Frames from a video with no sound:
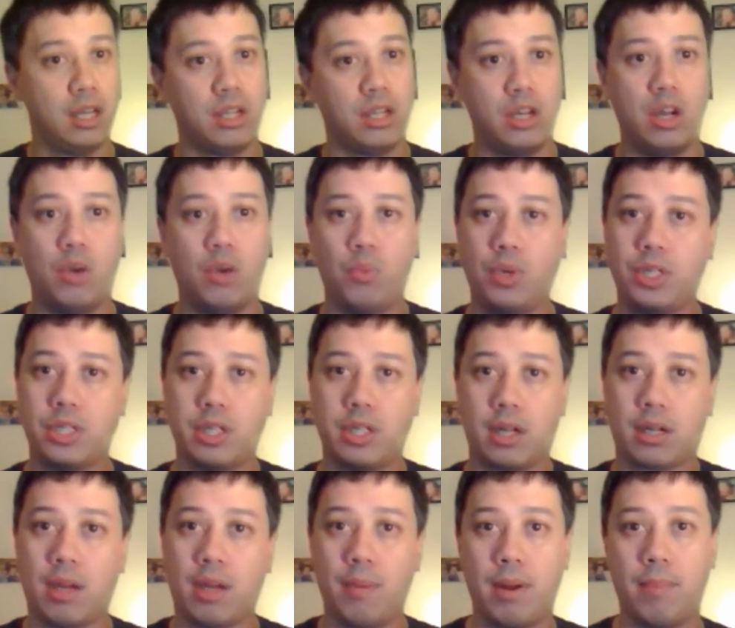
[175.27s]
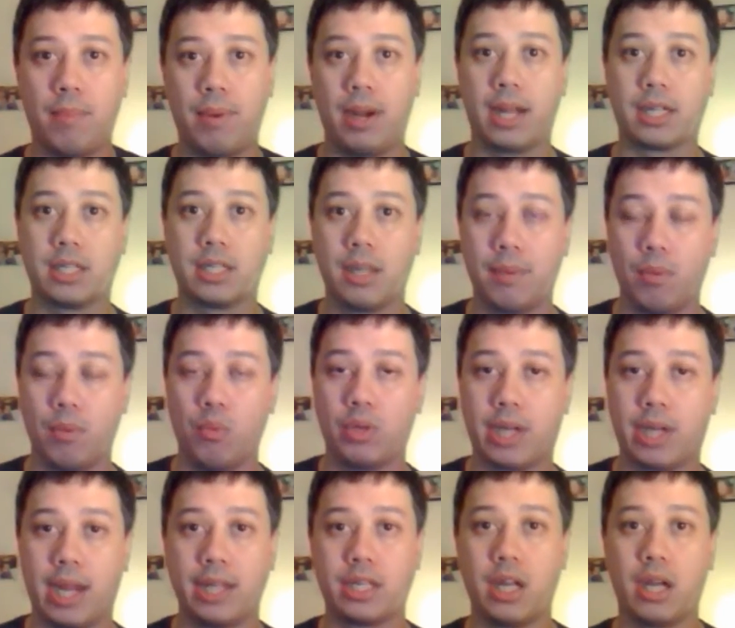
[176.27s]
which is coming up our next segment we'll
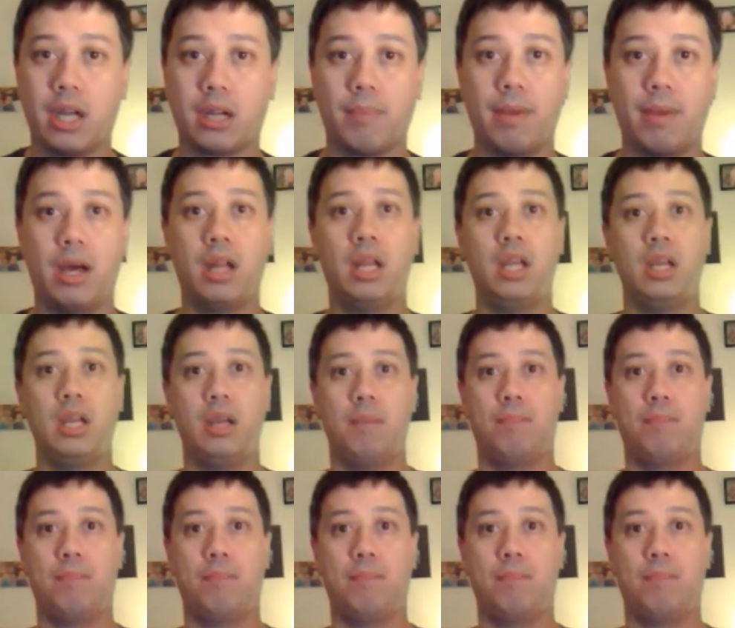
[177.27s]
kind of talk about,